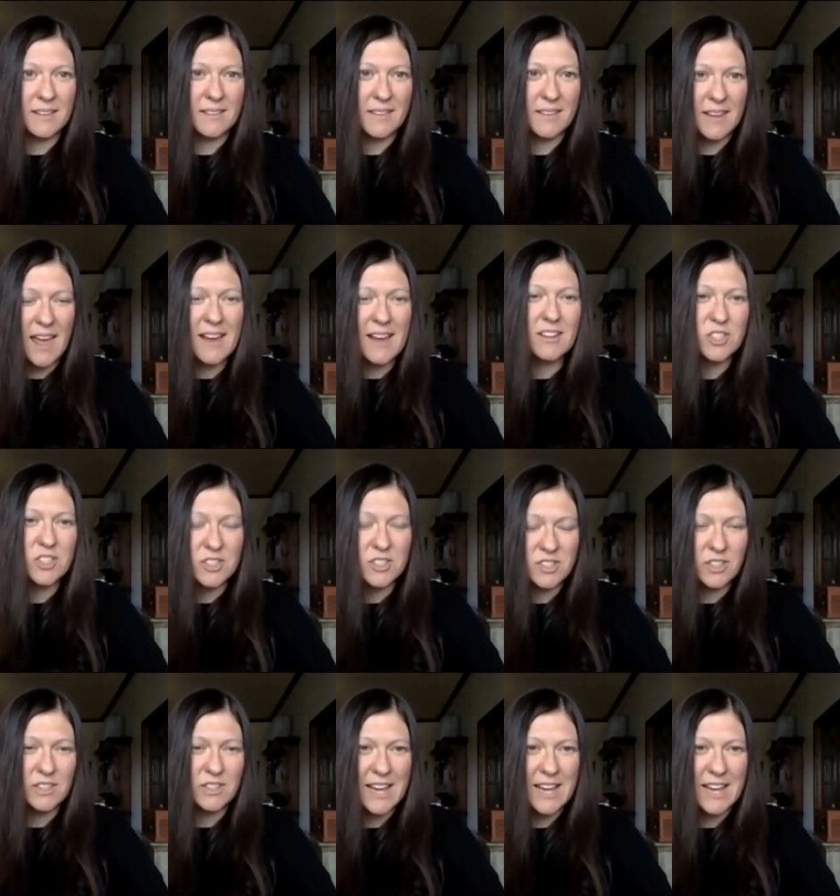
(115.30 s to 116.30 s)
the, the
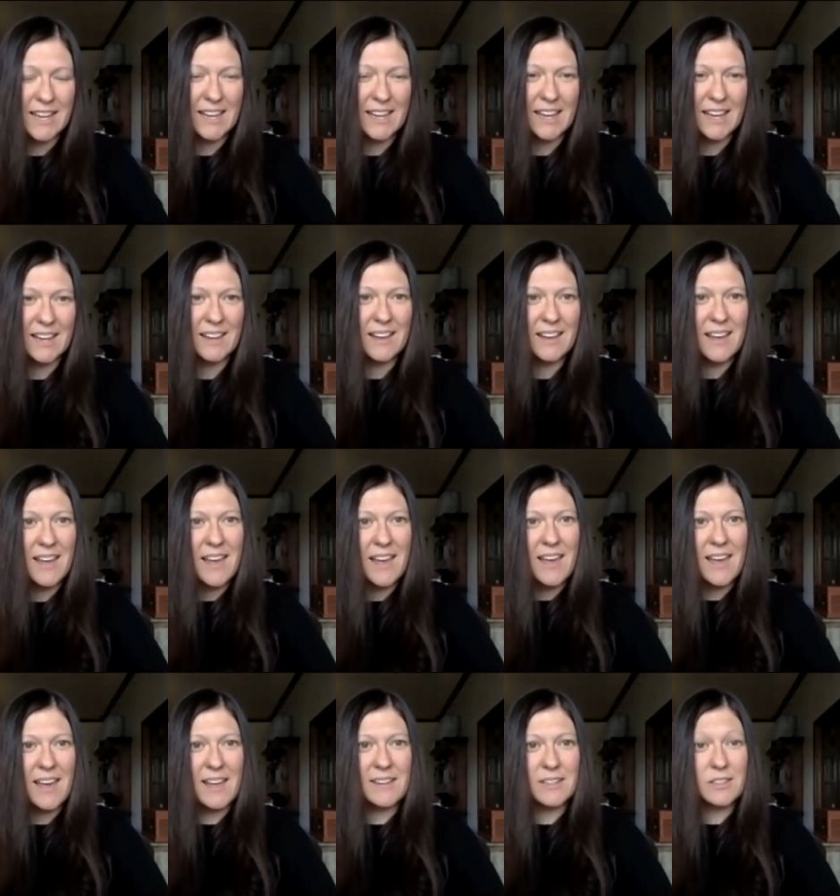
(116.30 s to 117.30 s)
actions they're taking,
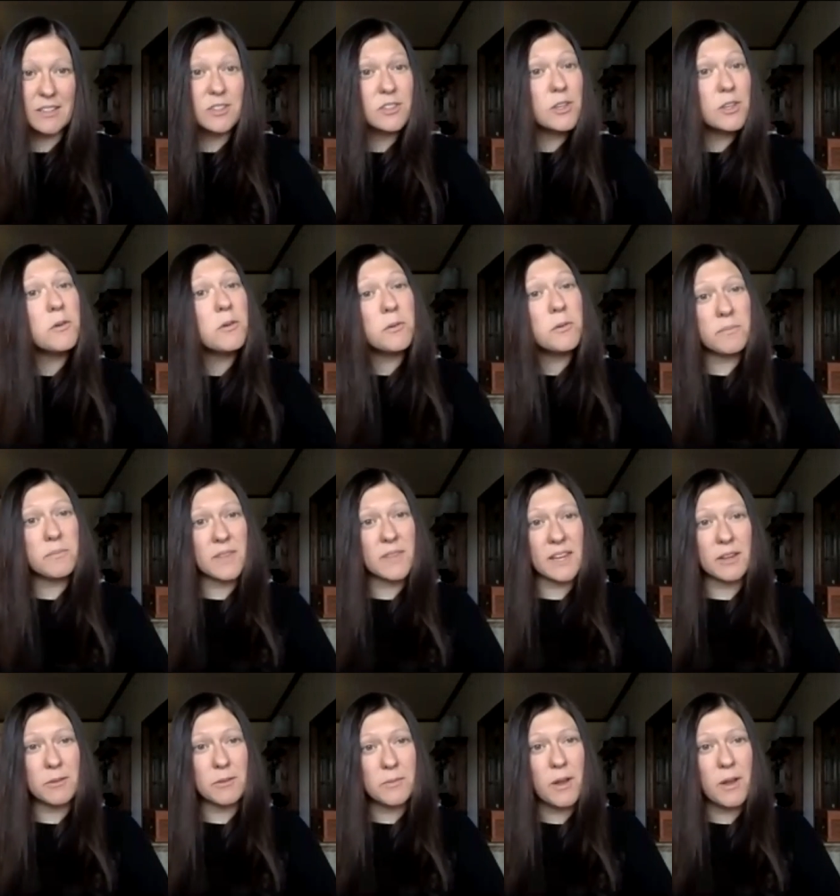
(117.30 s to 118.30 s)
and assume
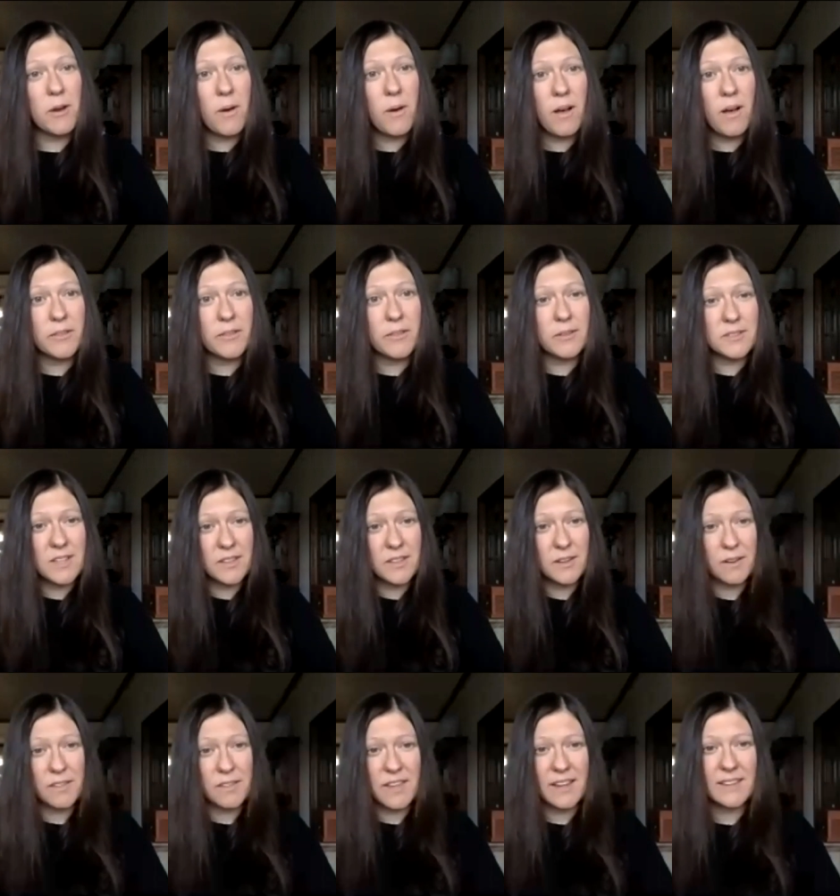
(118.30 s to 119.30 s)
that you know all those
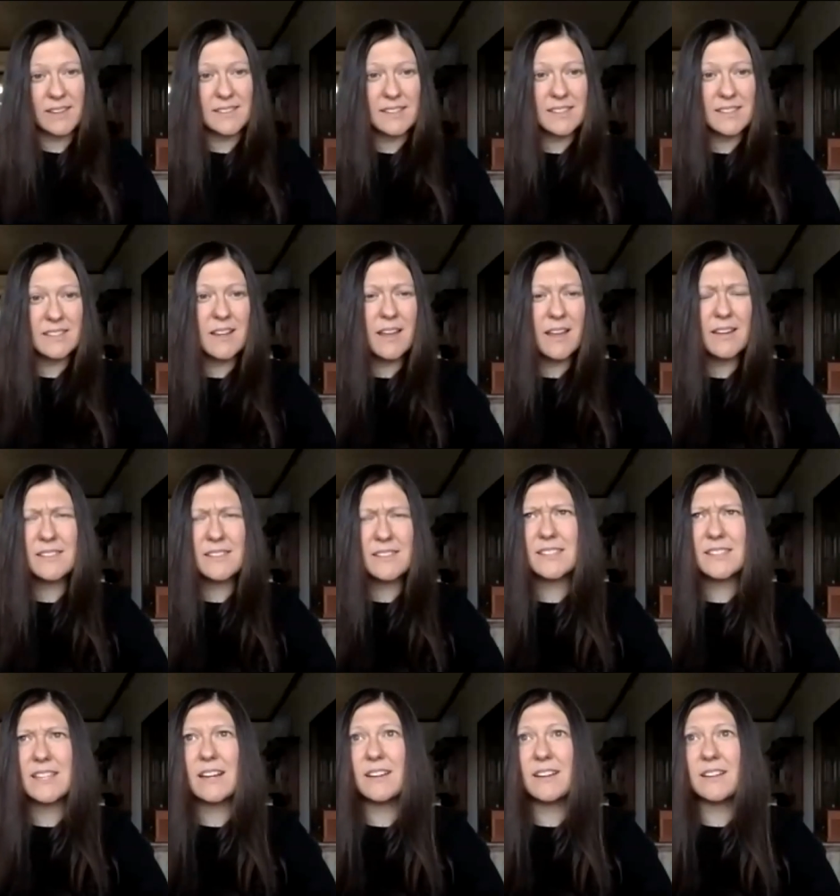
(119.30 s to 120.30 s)
other things. It's not
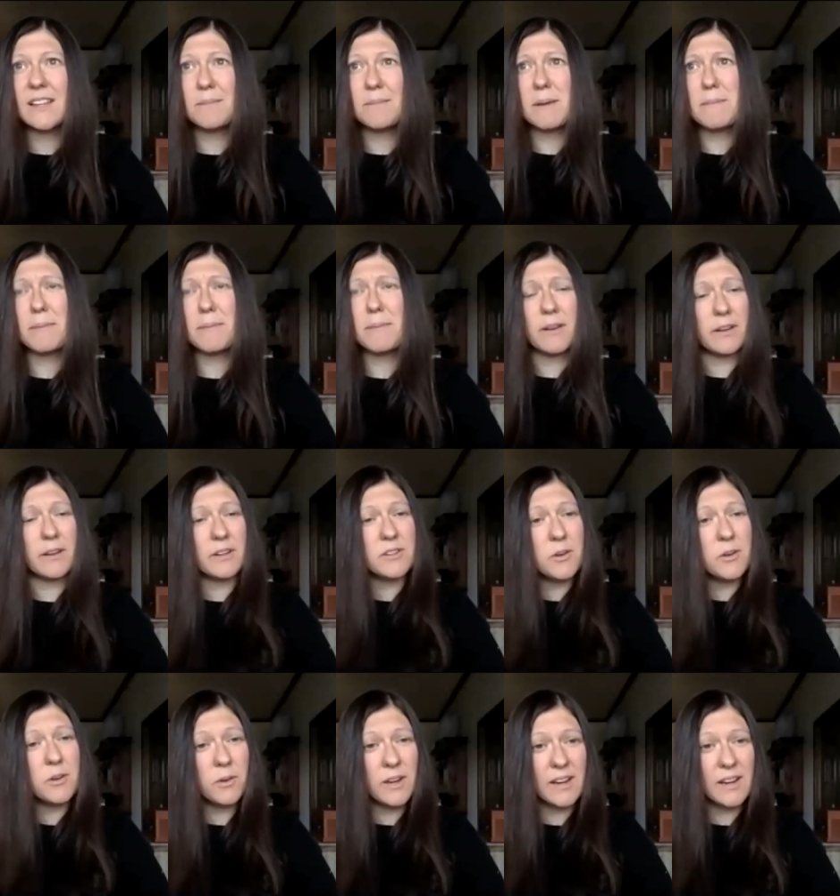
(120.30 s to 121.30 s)
necessarily that people are
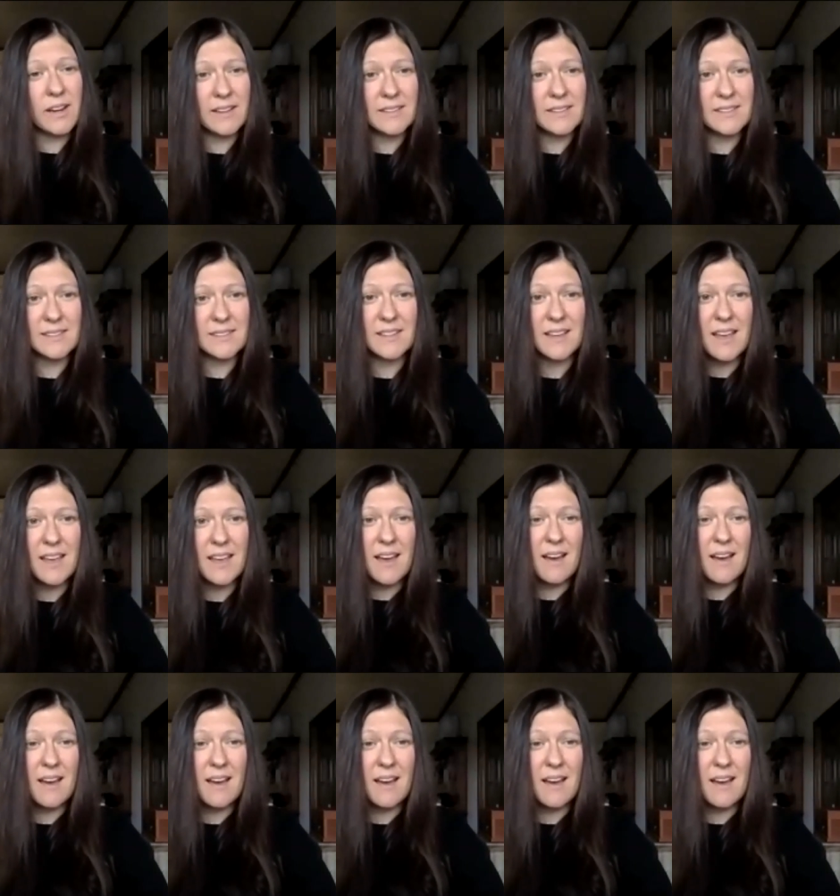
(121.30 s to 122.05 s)
ignoring us.